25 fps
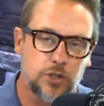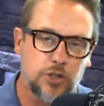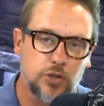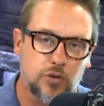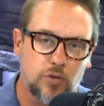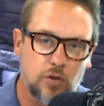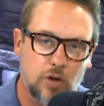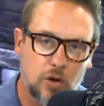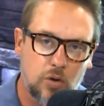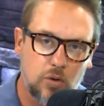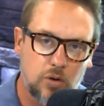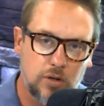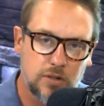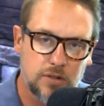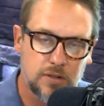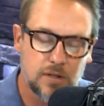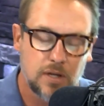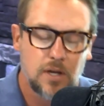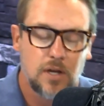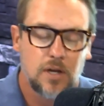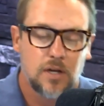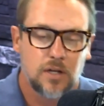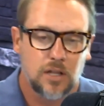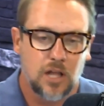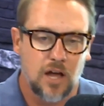you know his
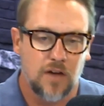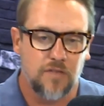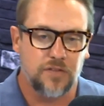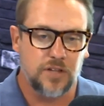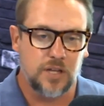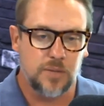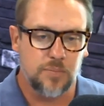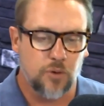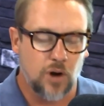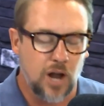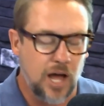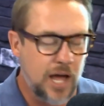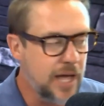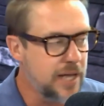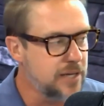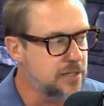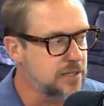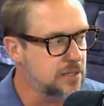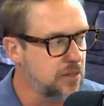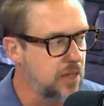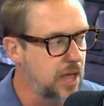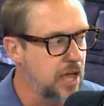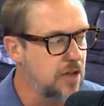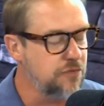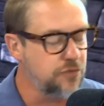lovely bride,
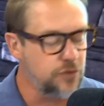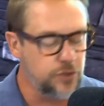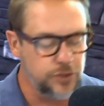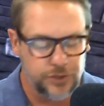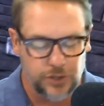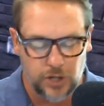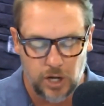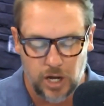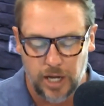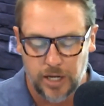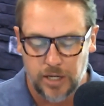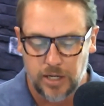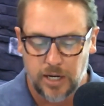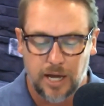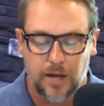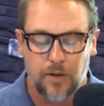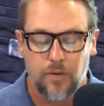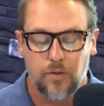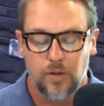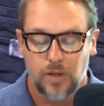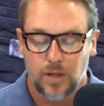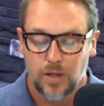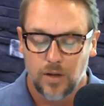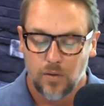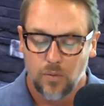delightful Dawn. Now,
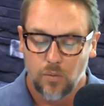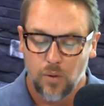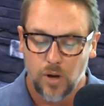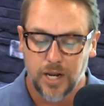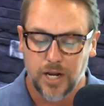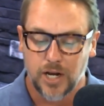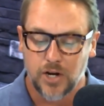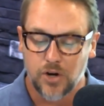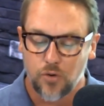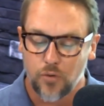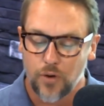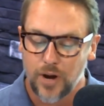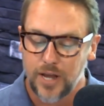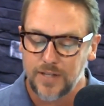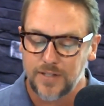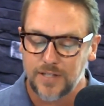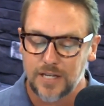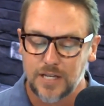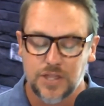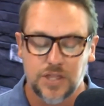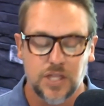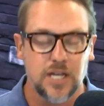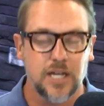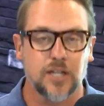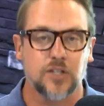what a crazy
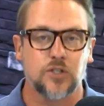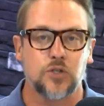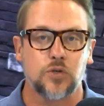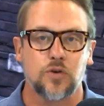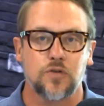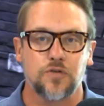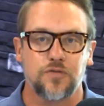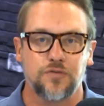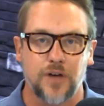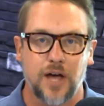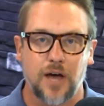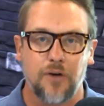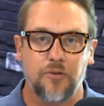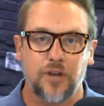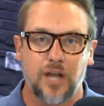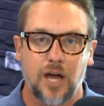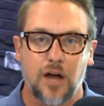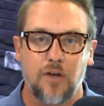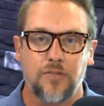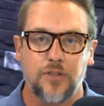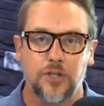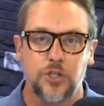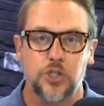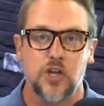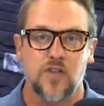thing to have found out
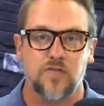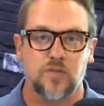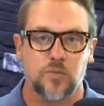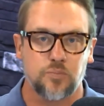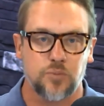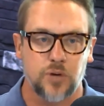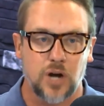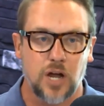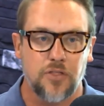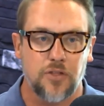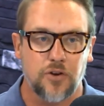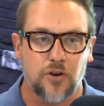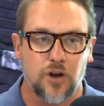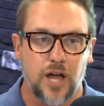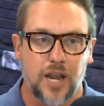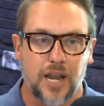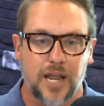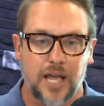that you have a brother on